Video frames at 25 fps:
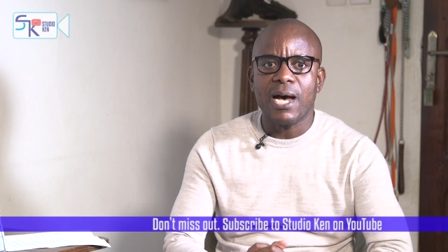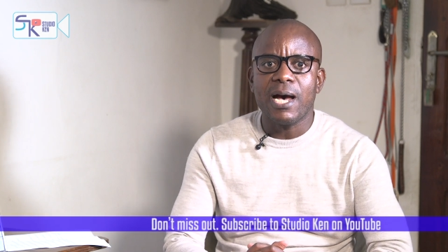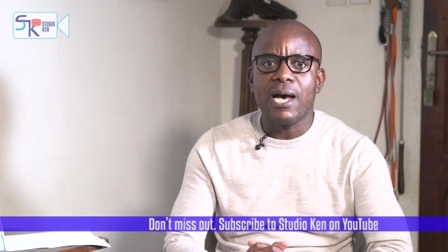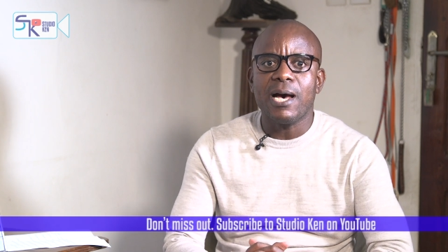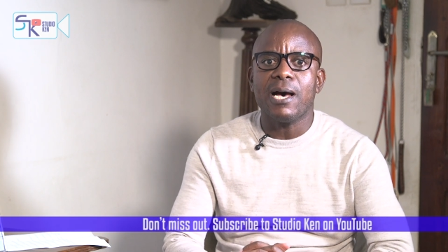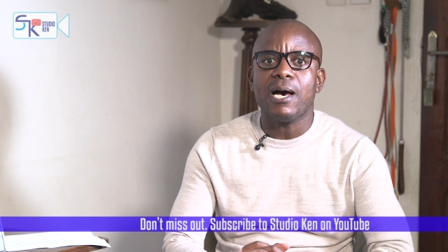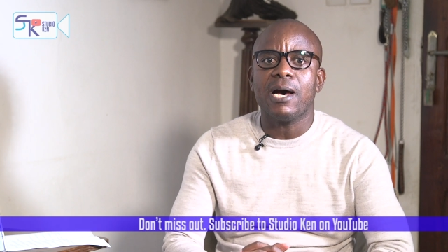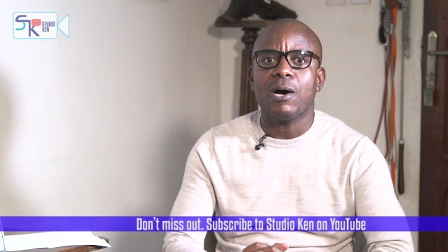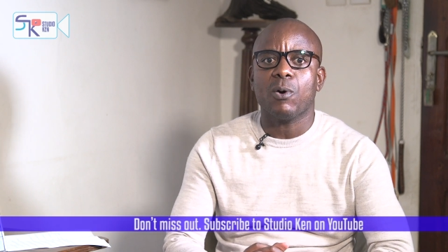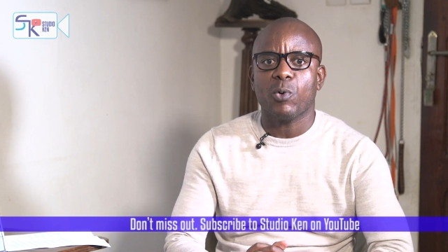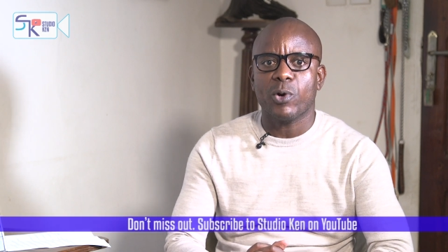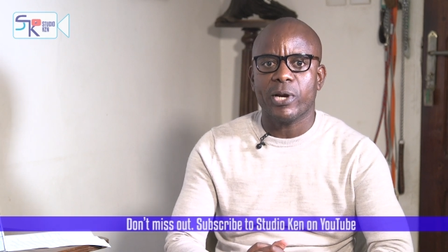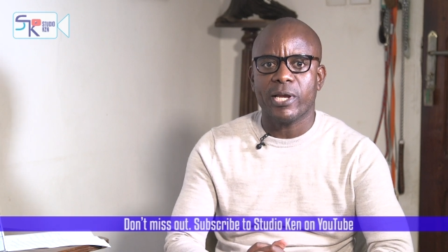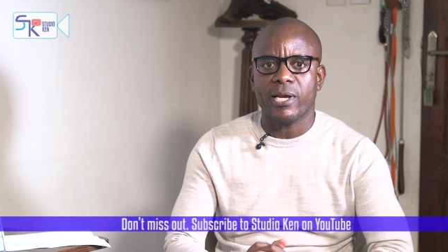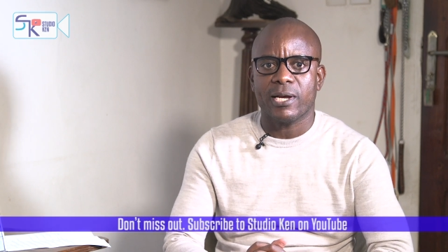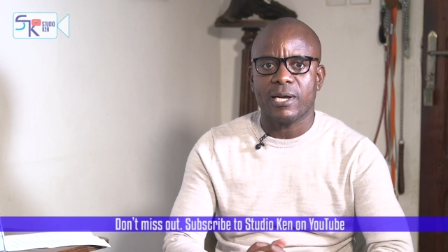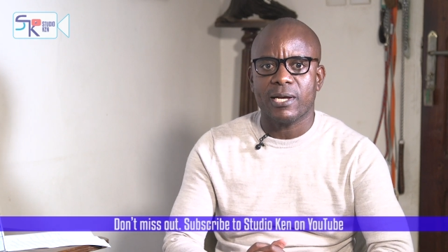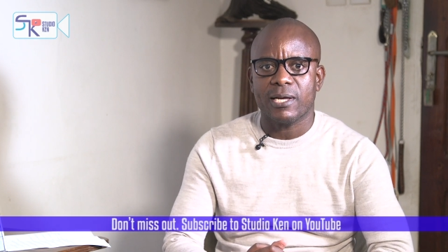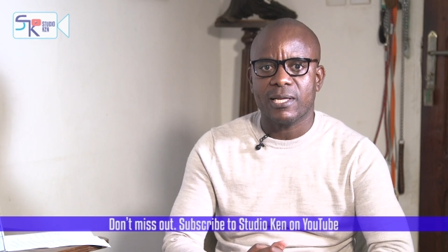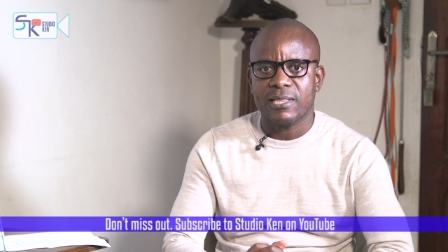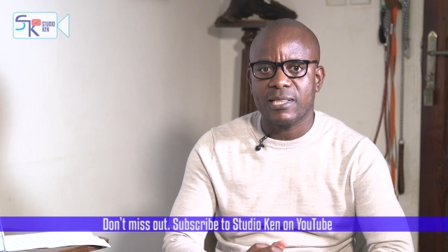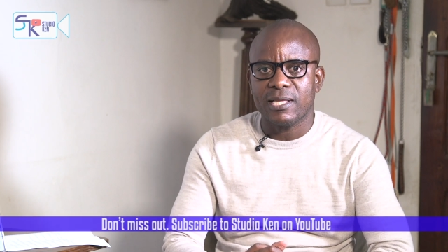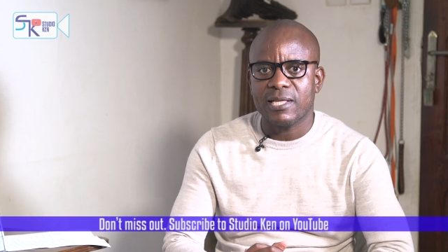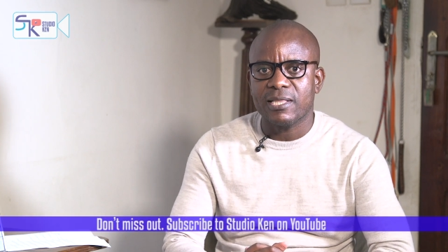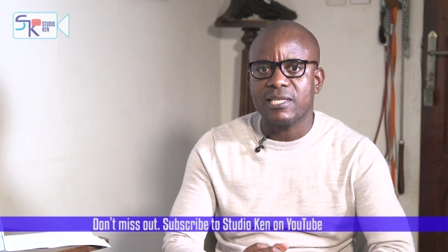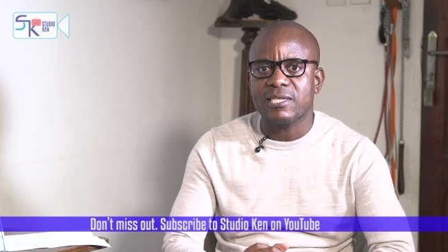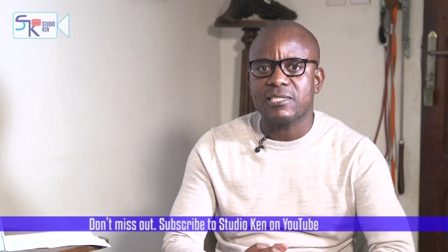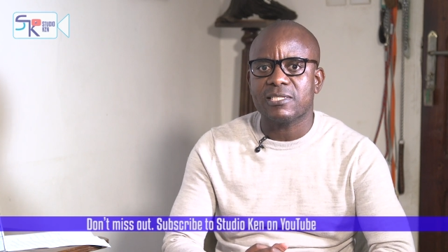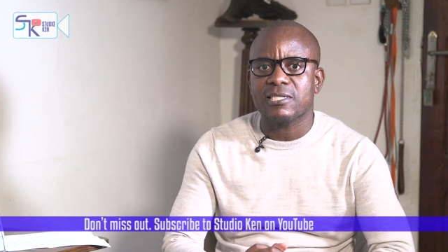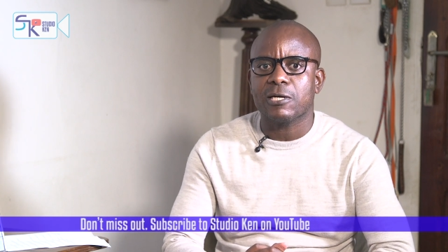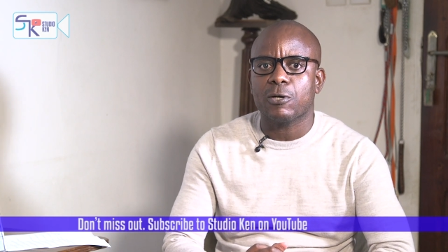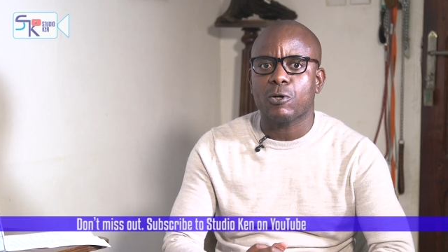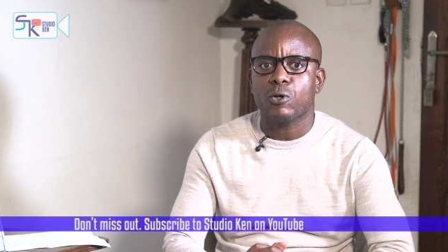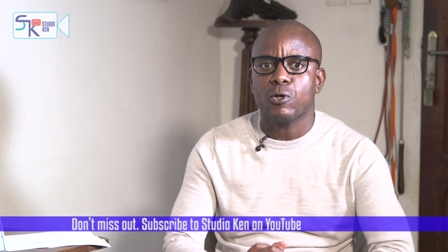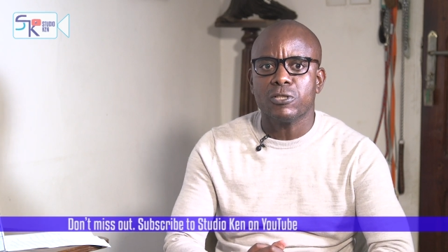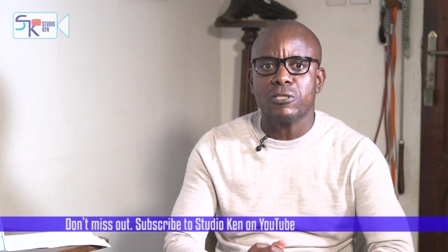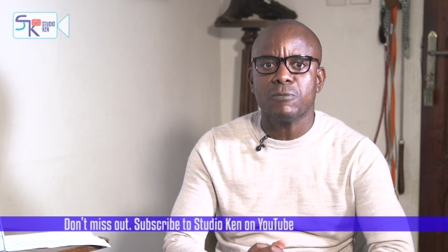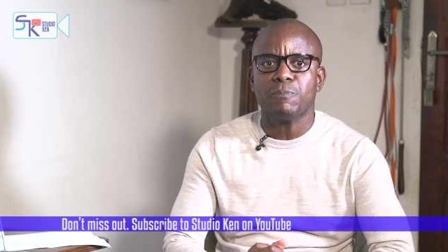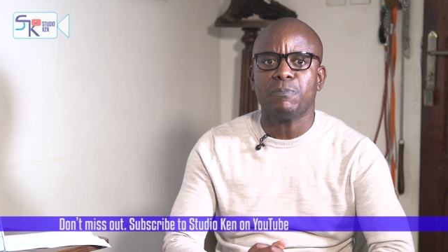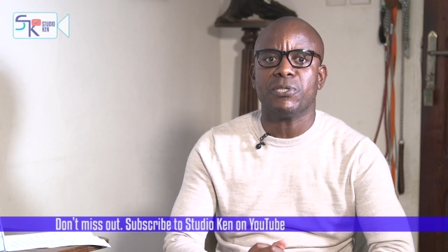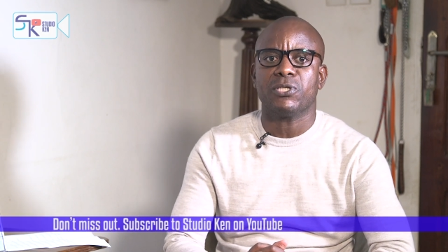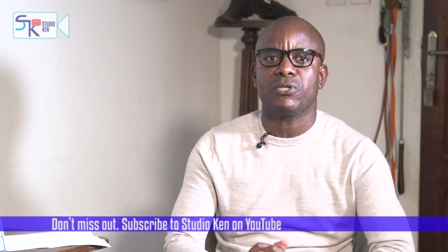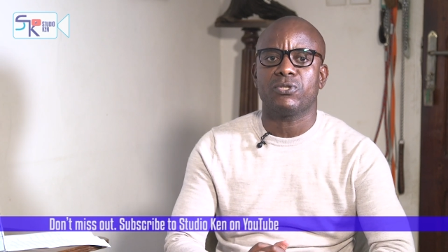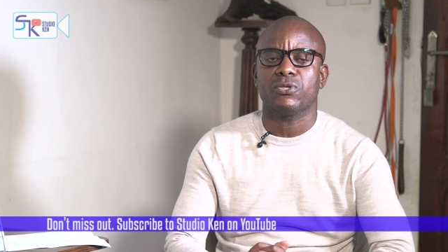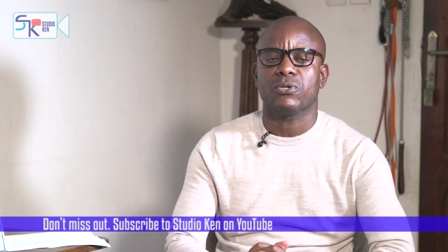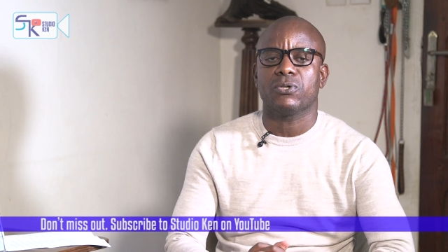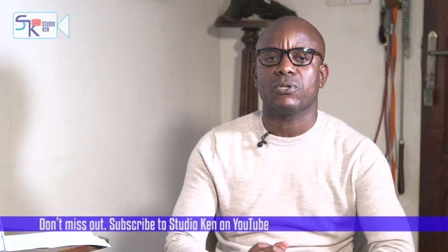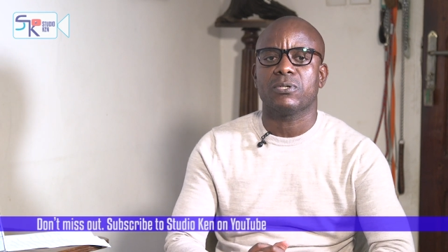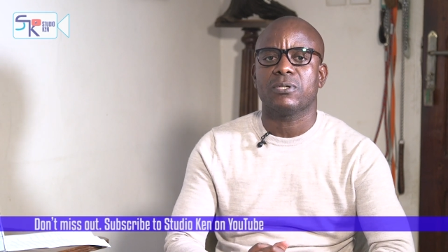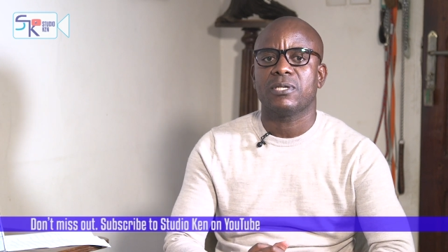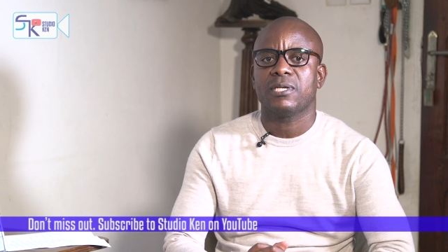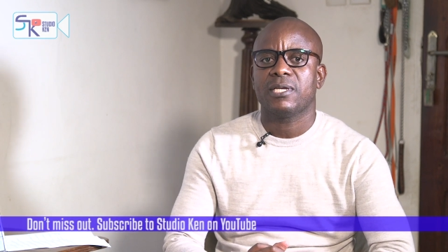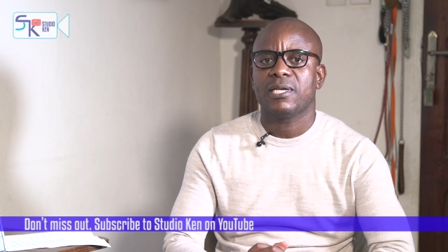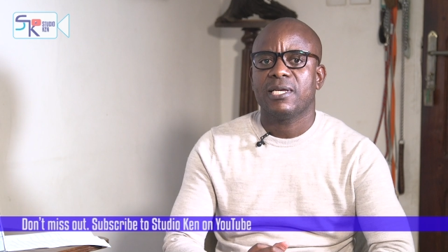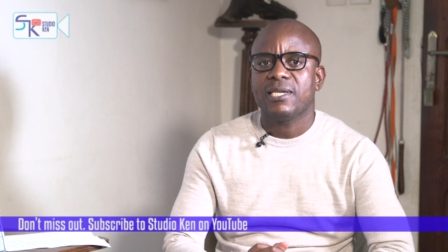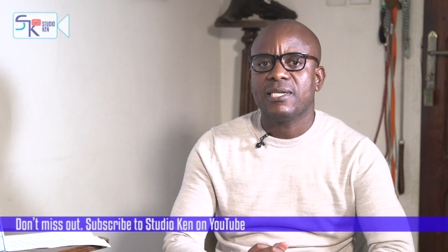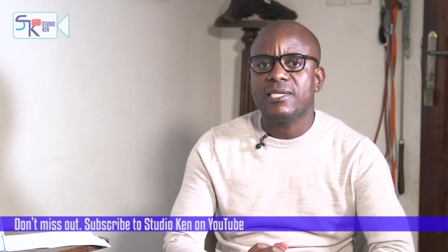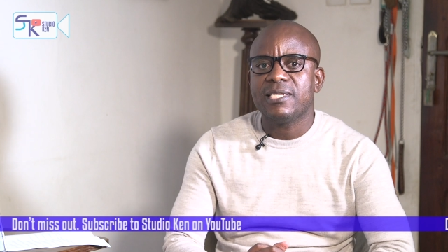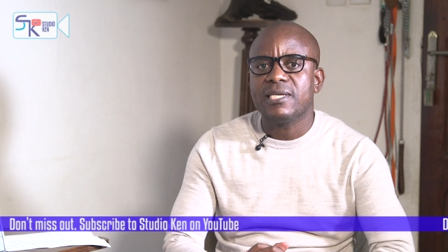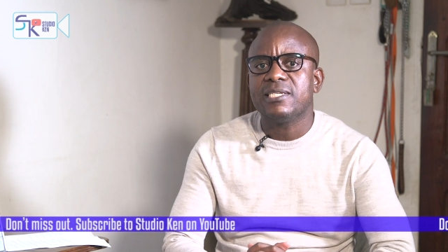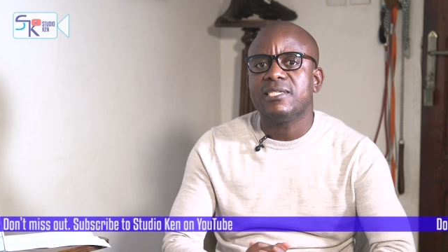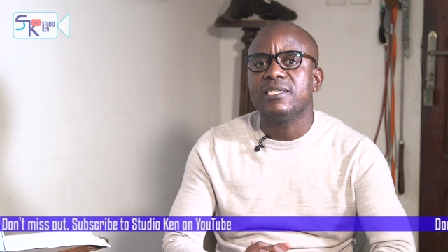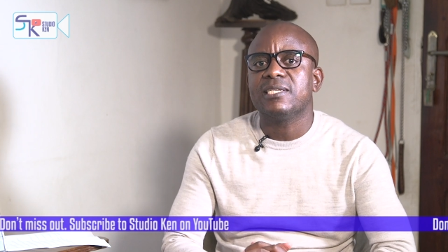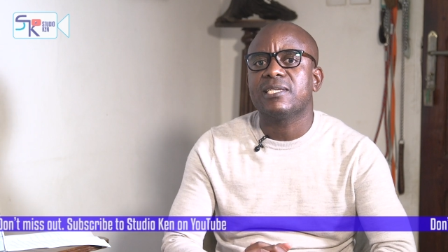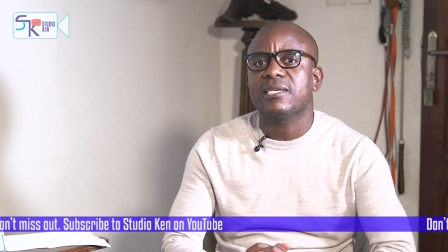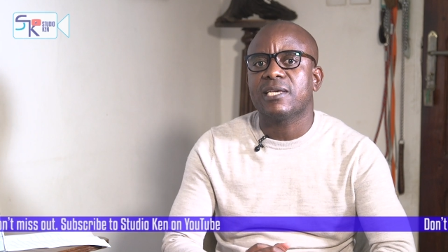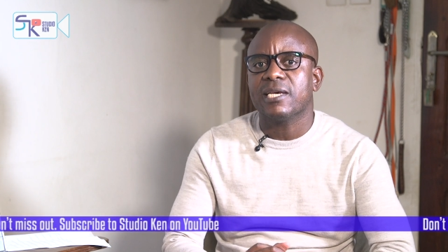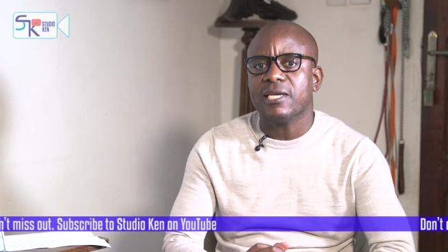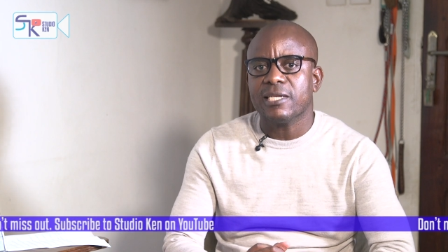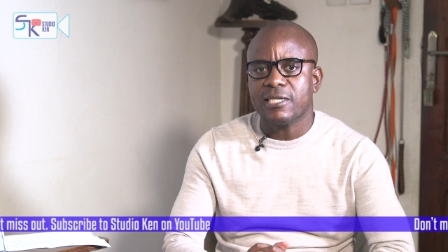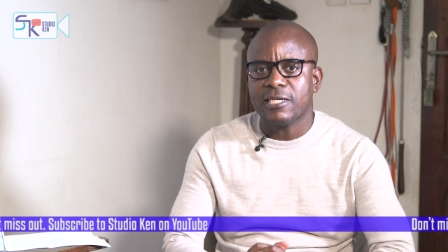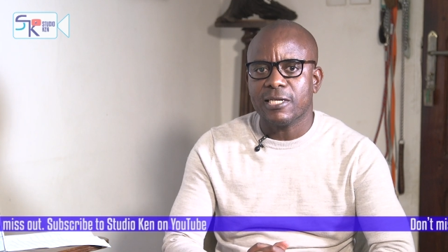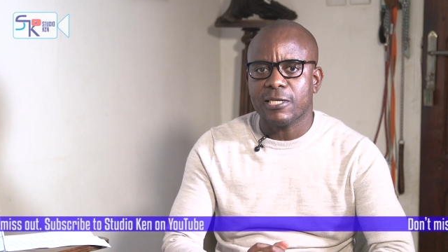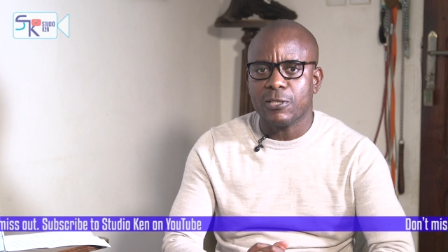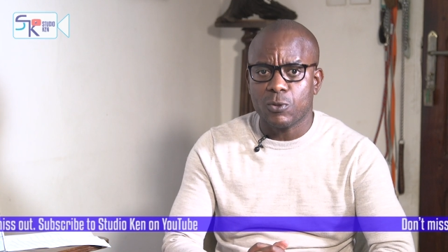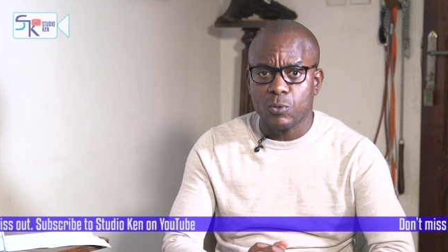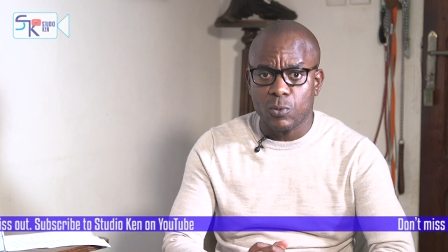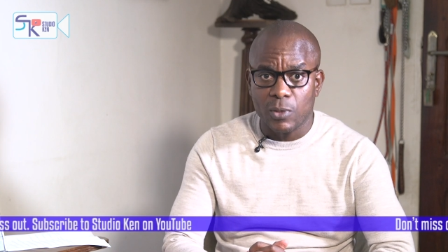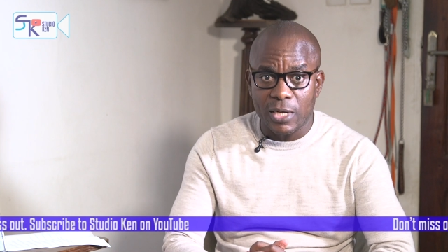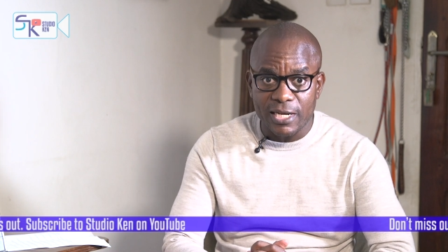are aware that there's a hospital dedicated to